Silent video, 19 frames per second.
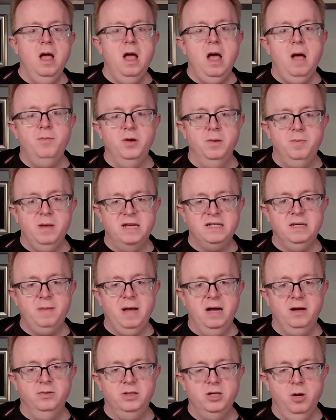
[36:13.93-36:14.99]
Put a plastic
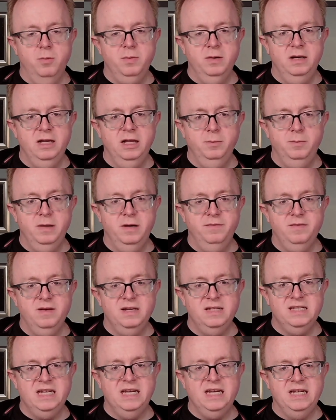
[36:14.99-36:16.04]
bag on top and a little bit of
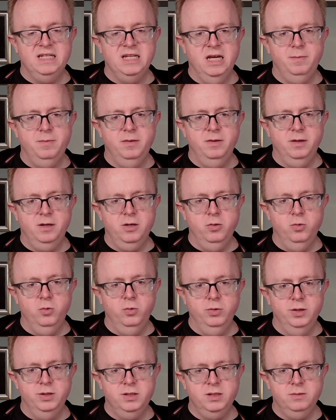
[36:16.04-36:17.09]
sticky tape in the
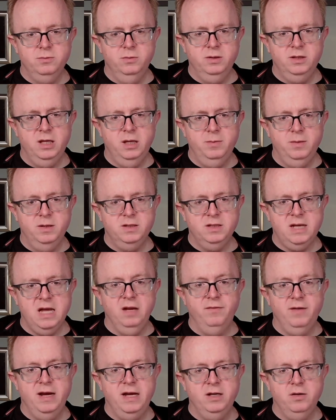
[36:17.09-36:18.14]
corners will keep it
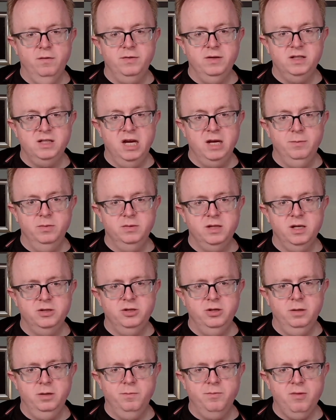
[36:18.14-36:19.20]
elevated off the table so as you
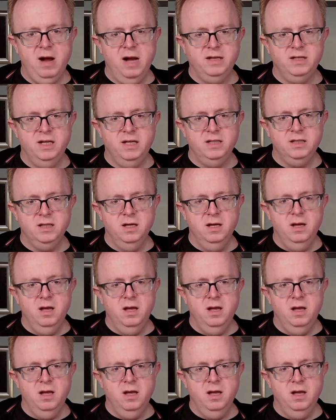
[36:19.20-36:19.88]
can practice.